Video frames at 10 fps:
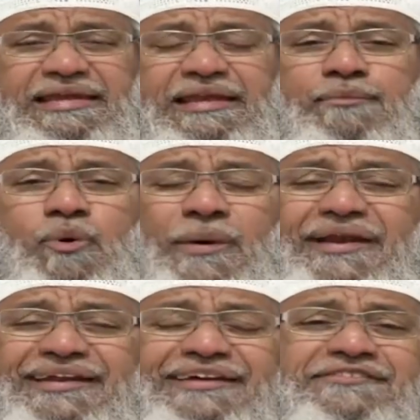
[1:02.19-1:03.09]
Number
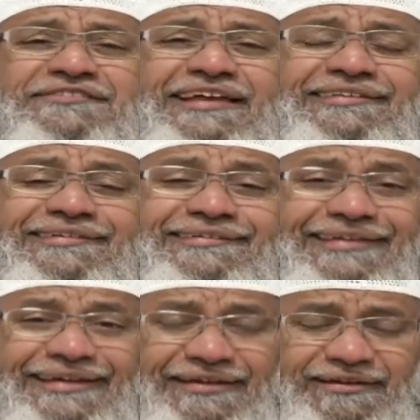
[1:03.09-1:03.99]
one is that they
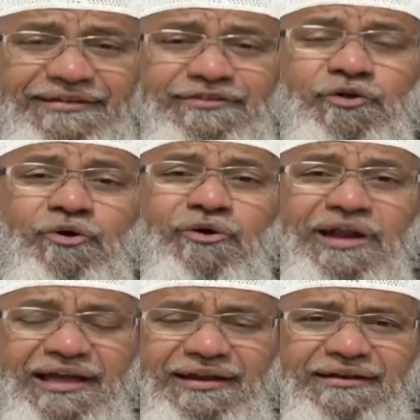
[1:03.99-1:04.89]
read the
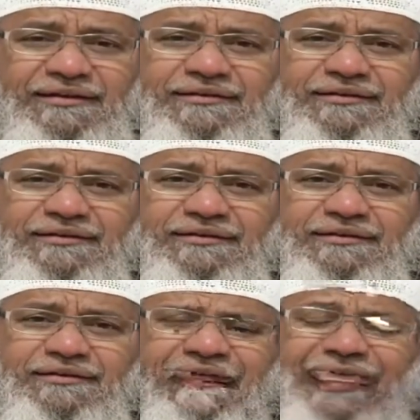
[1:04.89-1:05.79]
Quran
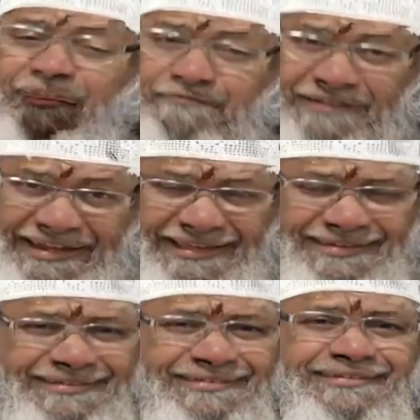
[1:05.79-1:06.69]
every day,
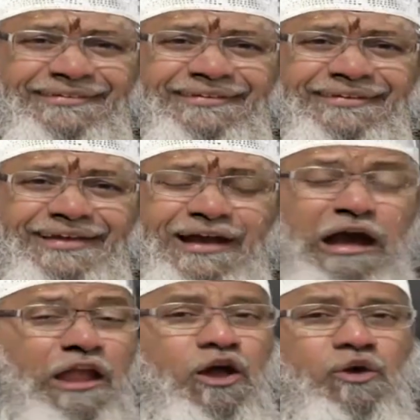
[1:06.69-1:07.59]

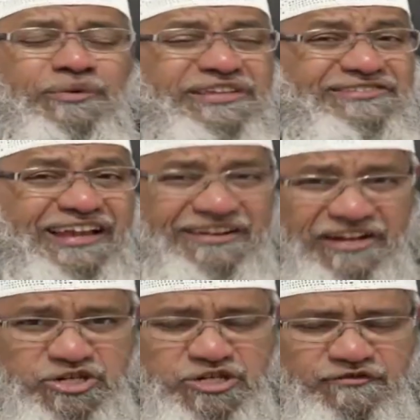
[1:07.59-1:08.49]
along with the
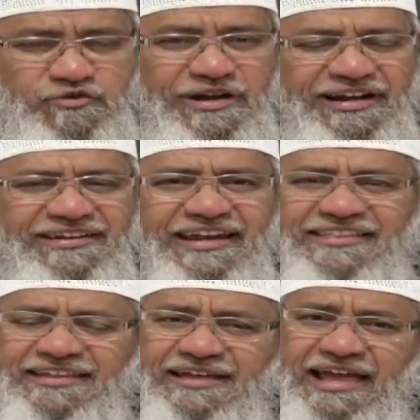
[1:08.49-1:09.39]
translation if you don't
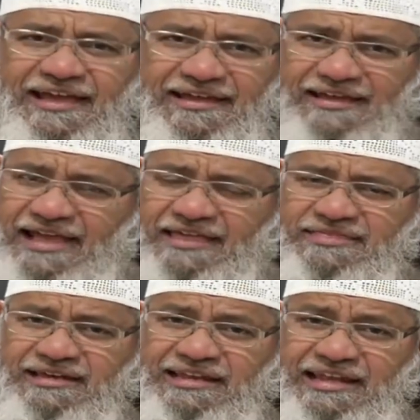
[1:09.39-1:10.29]
understand
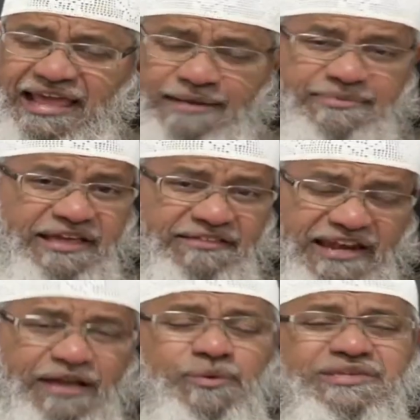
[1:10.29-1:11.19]
as Arabic as
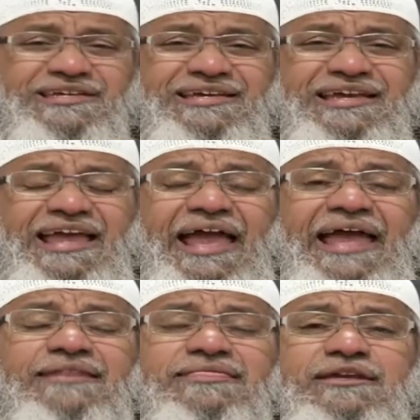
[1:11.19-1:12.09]
a language,
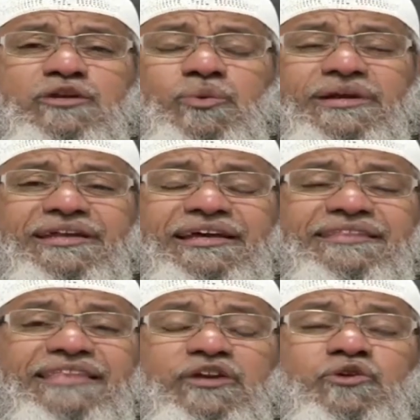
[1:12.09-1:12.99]
and see to
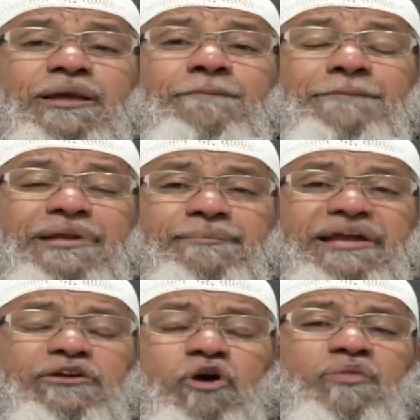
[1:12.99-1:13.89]
it that you
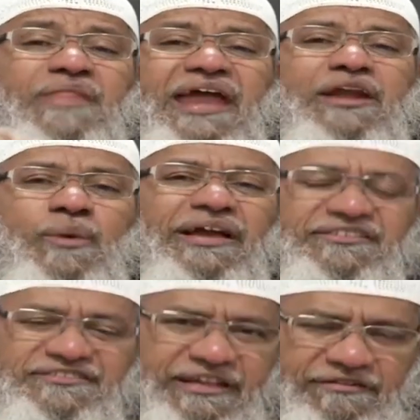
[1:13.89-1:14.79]
implement on the
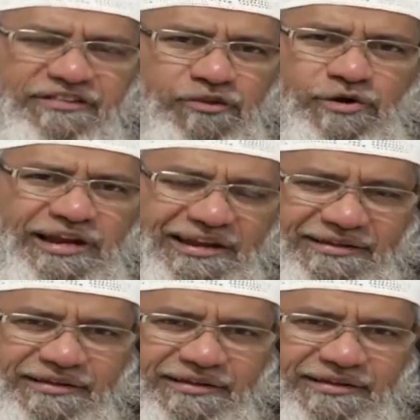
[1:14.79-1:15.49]
advice given in the Quran.